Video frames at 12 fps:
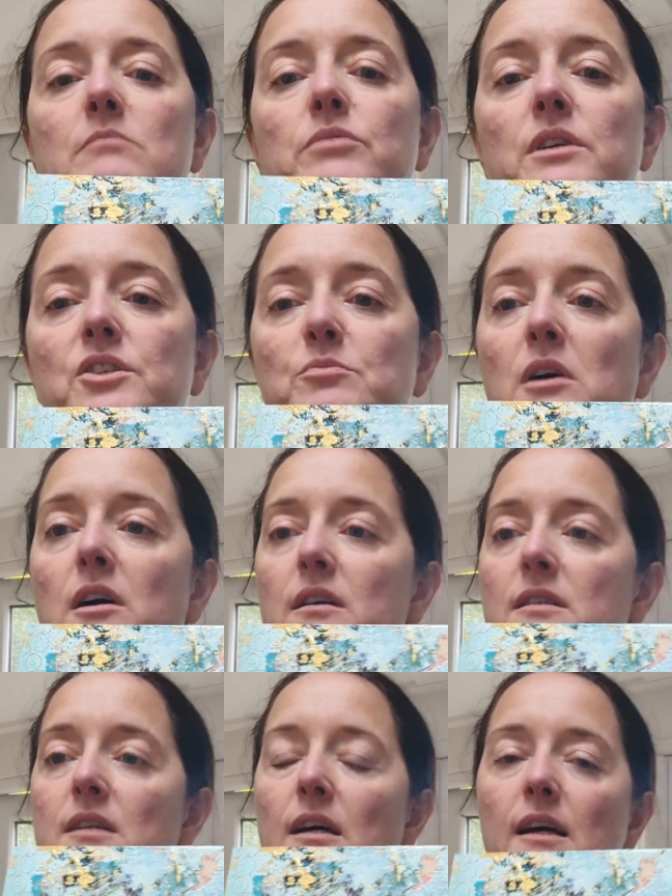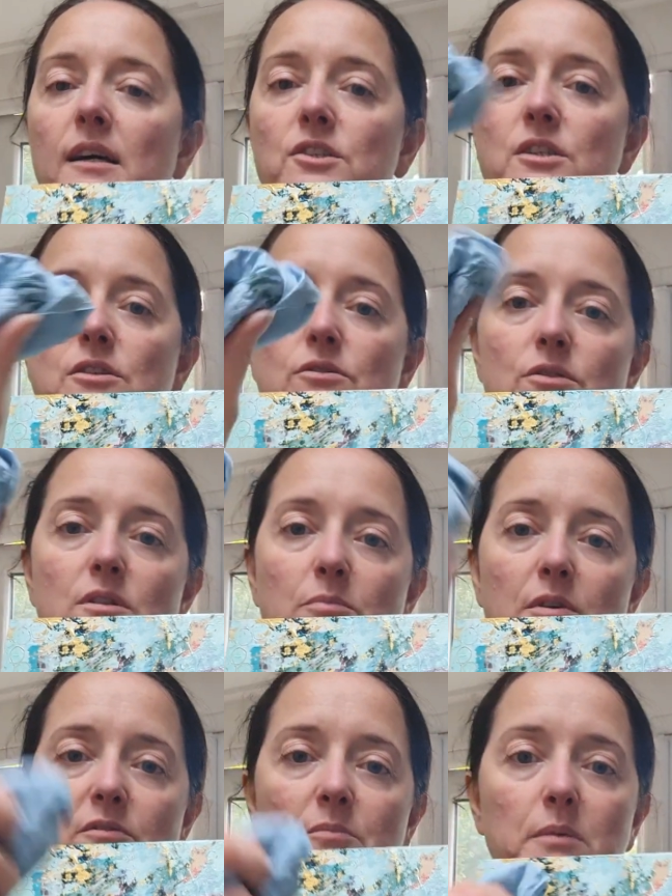and brush marks, I actually use a
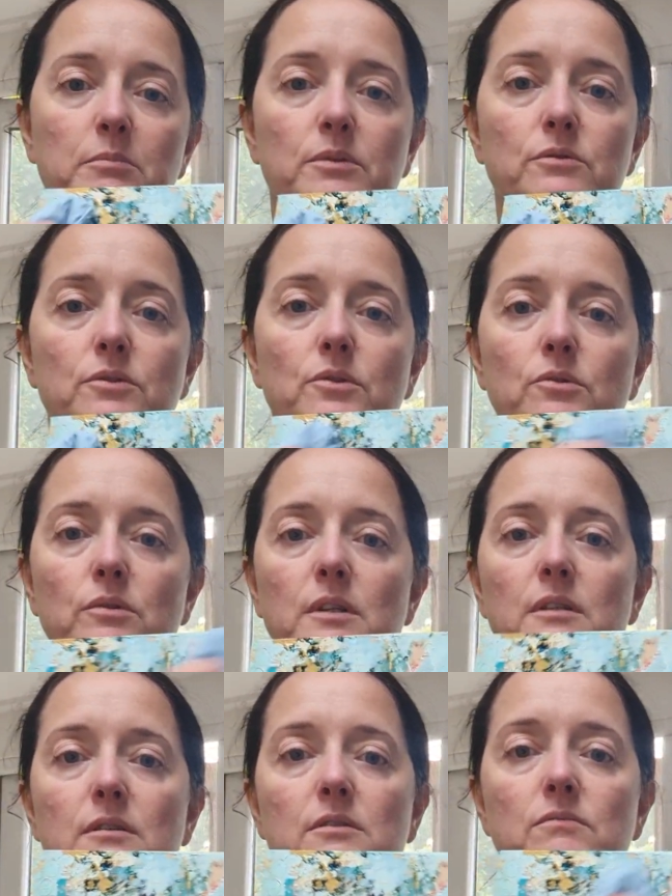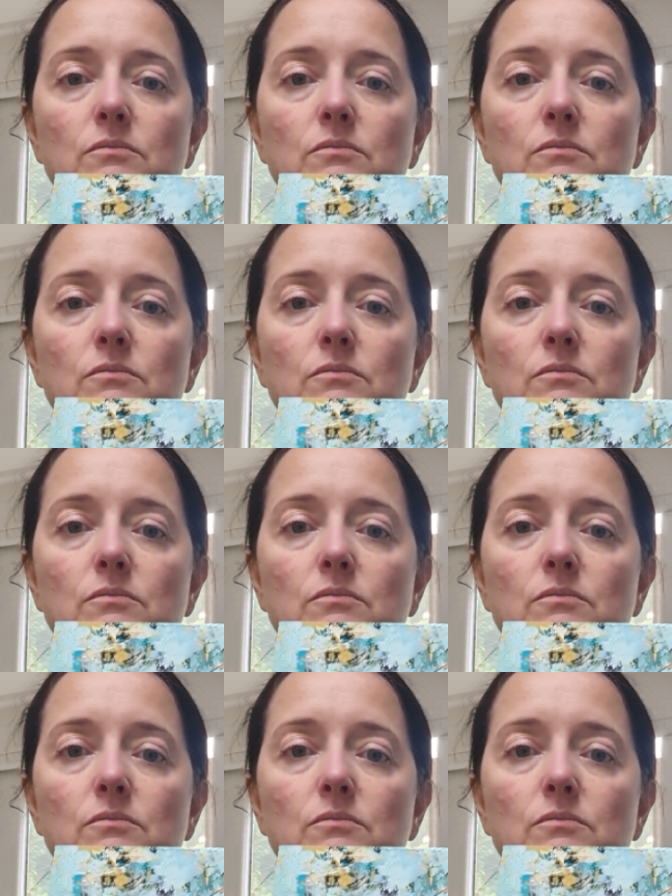bit of my blue roll and